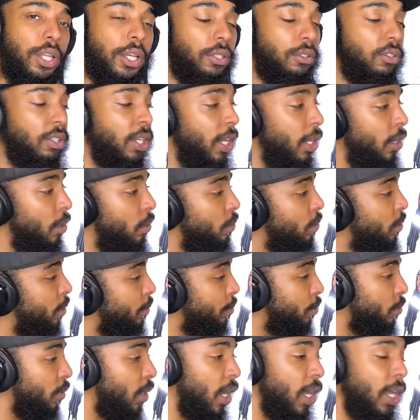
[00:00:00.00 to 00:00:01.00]
channel,
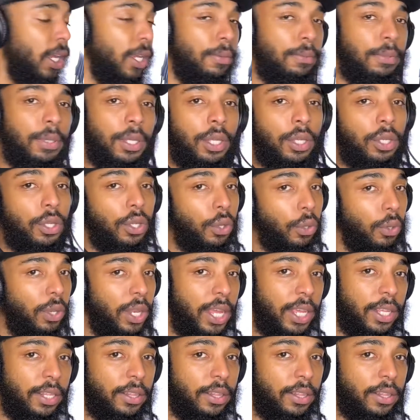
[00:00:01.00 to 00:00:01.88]
subscribe, go like the